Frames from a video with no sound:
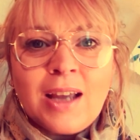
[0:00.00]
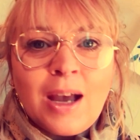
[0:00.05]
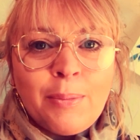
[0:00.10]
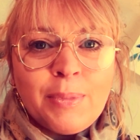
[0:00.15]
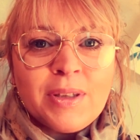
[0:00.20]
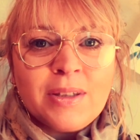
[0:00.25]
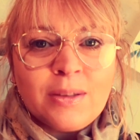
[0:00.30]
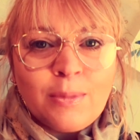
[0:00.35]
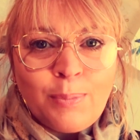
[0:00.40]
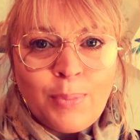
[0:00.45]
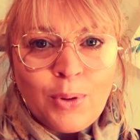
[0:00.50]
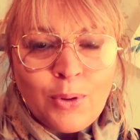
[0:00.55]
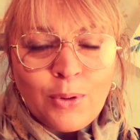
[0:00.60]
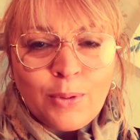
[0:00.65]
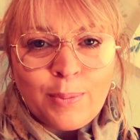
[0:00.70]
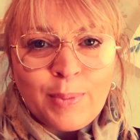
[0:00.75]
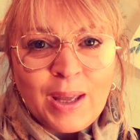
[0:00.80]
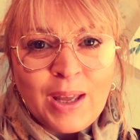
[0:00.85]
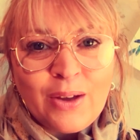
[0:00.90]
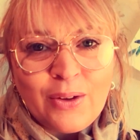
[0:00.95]
come and
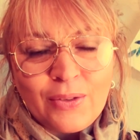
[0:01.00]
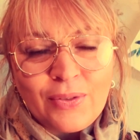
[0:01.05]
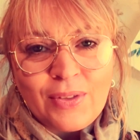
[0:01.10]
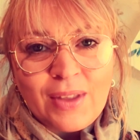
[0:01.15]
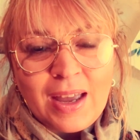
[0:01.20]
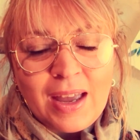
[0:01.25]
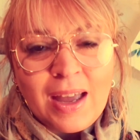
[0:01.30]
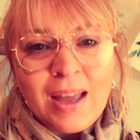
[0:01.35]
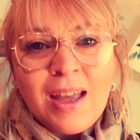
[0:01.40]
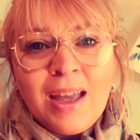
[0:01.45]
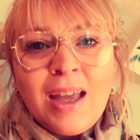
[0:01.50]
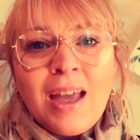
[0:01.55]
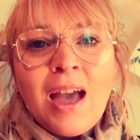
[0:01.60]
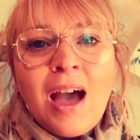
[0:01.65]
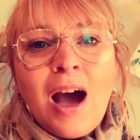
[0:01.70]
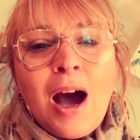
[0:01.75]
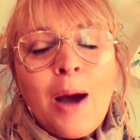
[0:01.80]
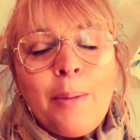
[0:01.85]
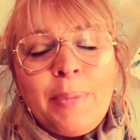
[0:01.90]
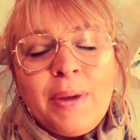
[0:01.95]
support me on there.
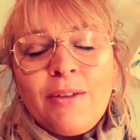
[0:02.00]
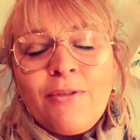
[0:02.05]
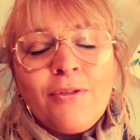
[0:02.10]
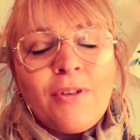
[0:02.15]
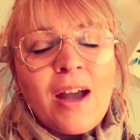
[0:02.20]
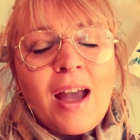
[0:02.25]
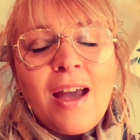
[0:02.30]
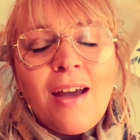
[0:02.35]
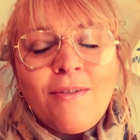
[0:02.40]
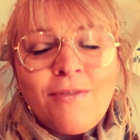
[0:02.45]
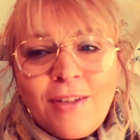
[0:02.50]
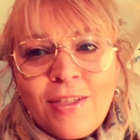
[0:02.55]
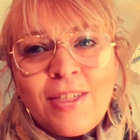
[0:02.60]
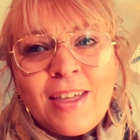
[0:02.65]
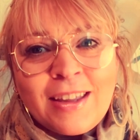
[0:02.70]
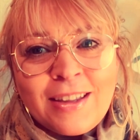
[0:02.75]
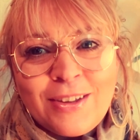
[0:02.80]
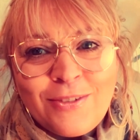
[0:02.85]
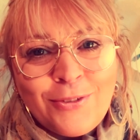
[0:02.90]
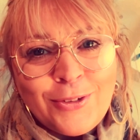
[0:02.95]
I'd be forever
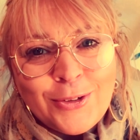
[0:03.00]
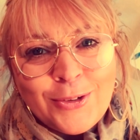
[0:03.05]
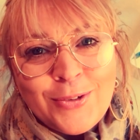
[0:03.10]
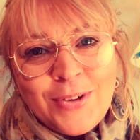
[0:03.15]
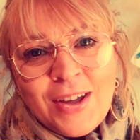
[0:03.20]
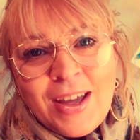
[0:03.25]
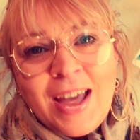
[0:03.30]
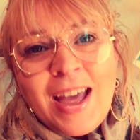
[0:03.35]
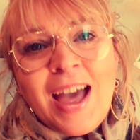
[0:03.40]
thankful.